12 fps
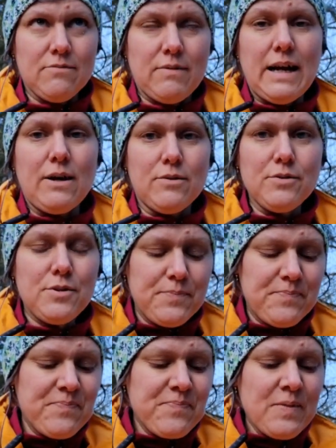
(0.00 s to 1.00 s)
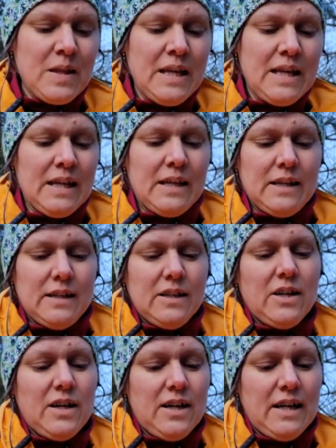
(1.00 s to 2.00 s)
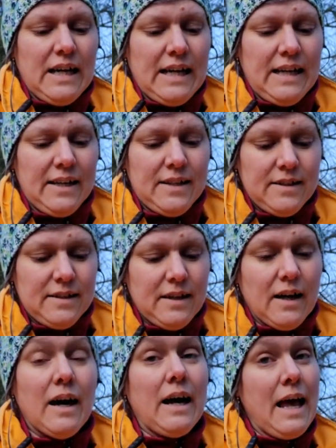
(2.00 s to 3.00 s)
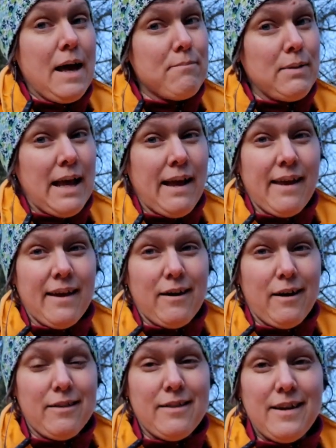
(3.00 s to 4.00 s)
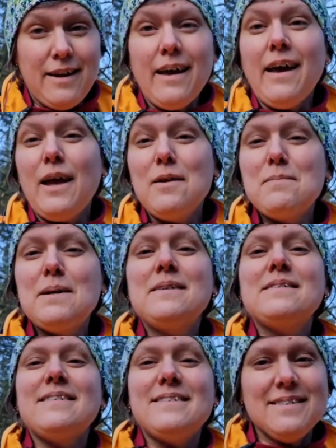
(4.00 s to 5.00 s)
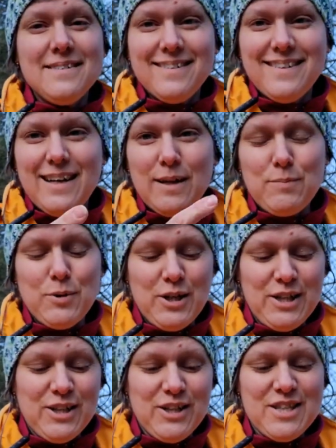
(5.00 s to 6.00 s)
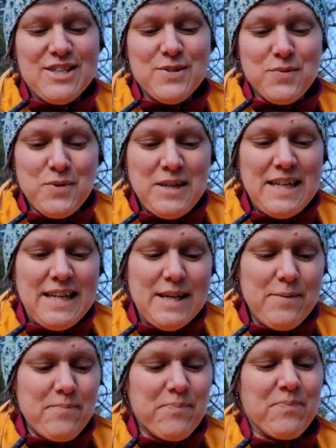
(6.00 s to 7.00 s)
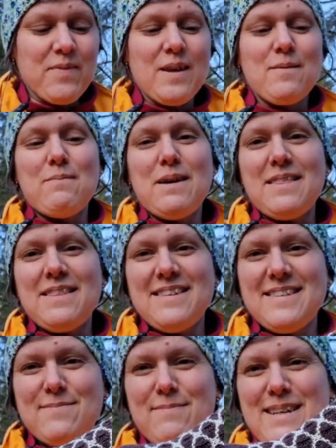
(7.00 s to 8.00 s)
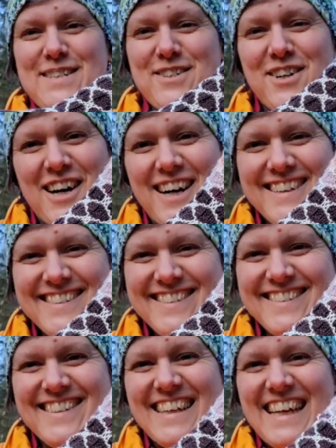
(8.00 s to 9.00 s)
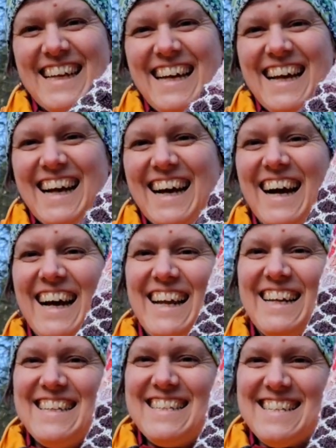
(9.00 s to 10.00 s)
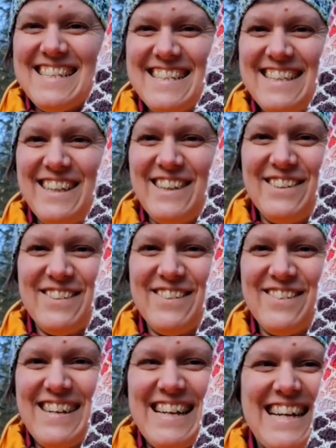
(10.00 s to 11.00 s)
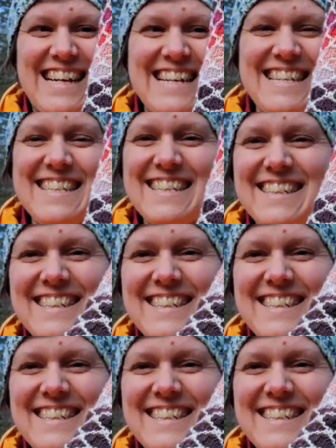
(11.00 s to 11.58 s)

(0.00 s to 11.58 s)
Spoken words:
round, and I am blanking on the name. I'll put it on the screen, but this is my sock, and doesn't it look great?